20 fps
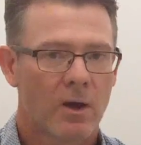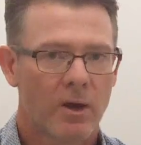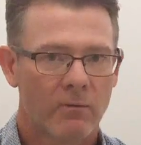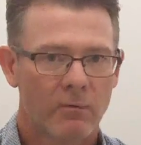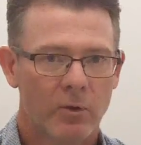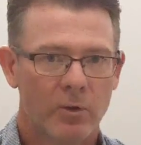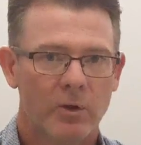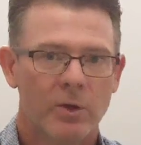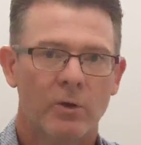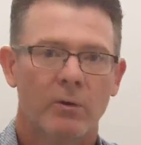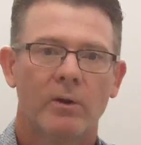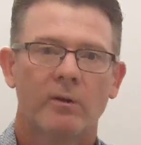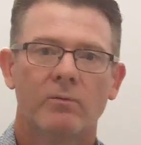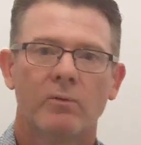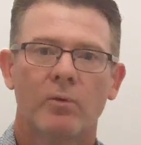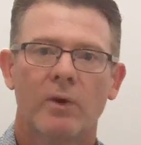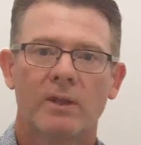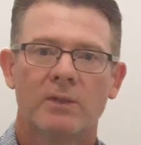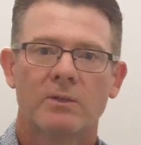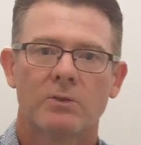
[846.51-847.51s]
of their
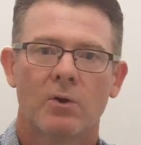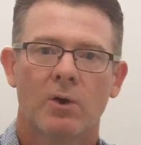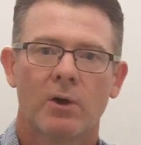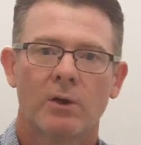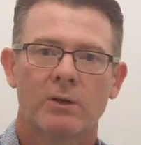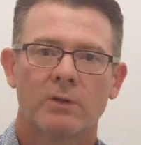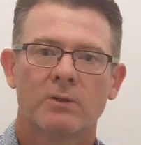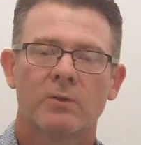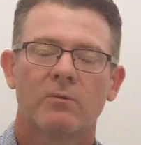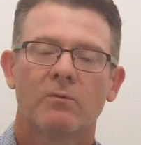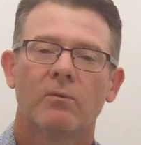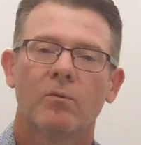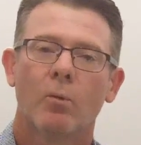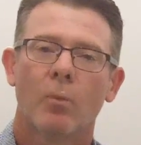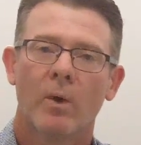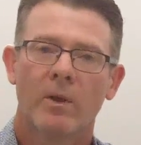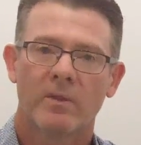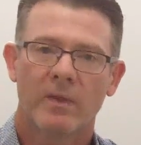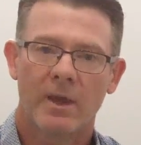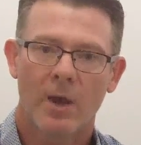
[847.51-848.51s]
near-infrared saunas
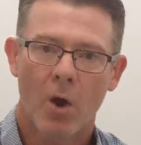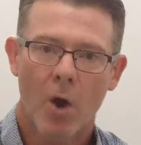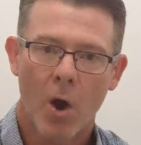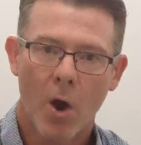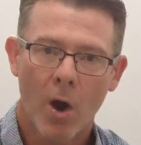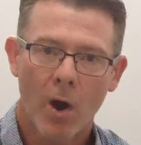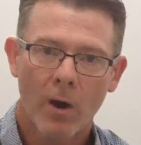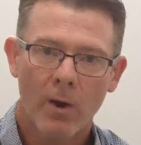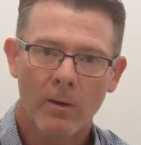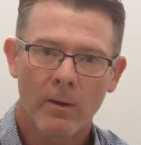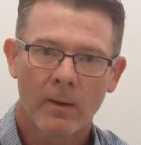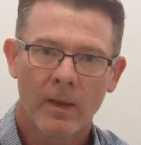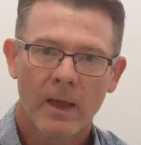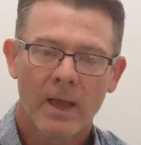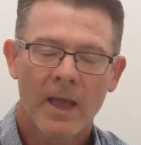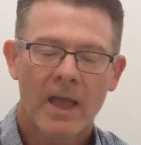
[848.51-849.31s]
for what they are